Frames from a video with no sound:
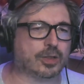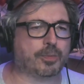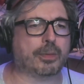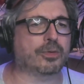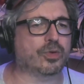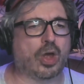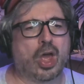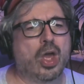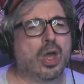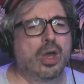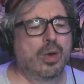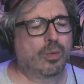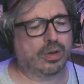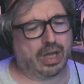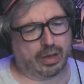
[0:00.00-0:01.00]
People
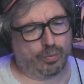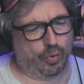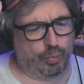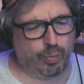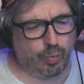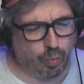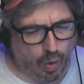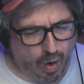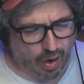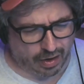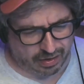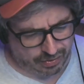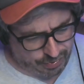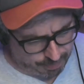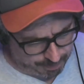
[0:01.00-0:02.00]
were like, well,
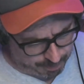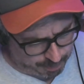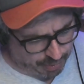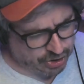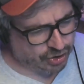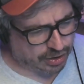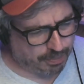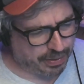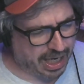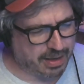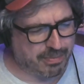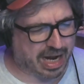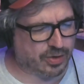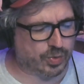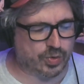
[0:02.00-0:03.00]
Warren, the Butcher and the Blade
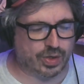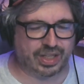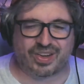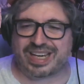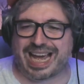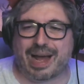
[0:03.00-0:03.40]
match was really good.